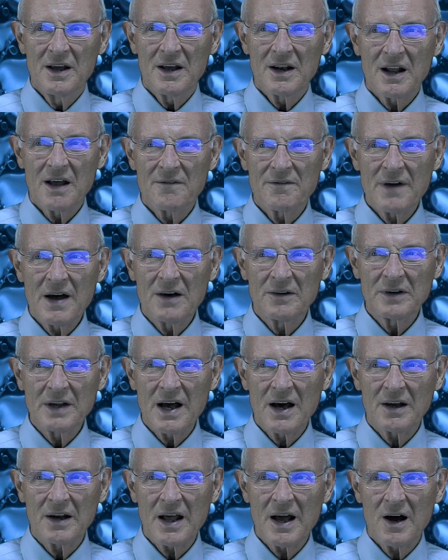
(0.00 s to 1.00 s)
I found
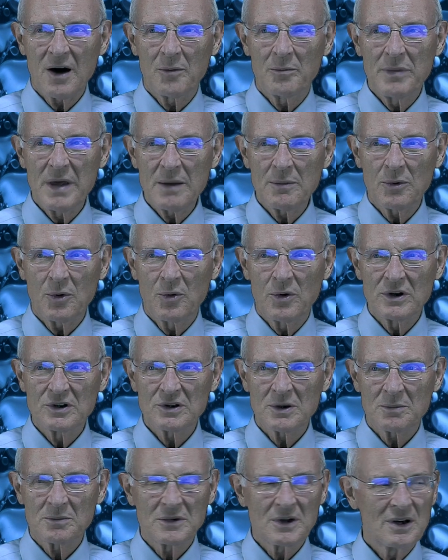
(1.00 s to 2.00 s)
out how people
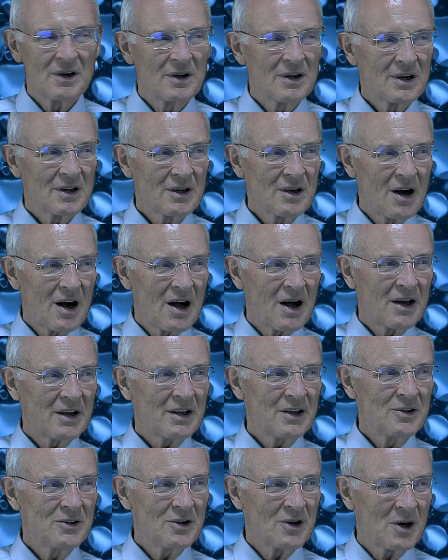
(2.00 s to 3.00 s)
worshiped God
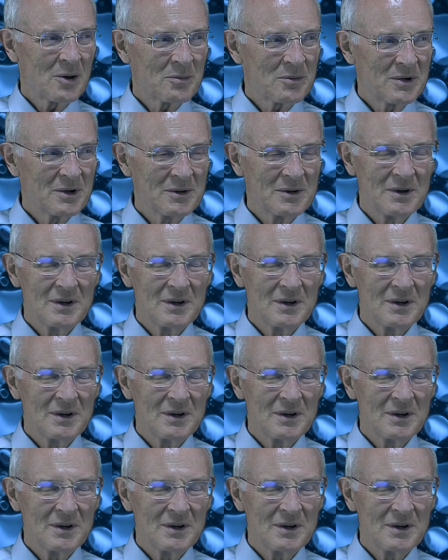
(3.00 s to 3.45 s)
in Europe.